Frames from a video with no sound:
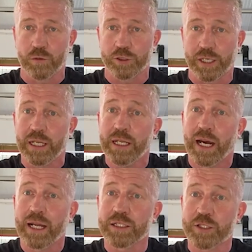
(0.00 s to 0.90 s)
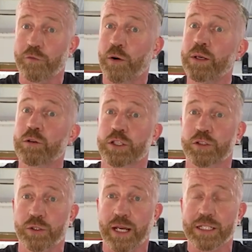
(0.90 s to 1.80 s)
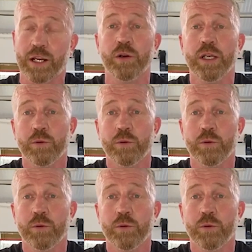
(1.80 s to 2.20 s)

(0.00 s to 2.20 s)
launching. And so far, we launched it 2 days ago.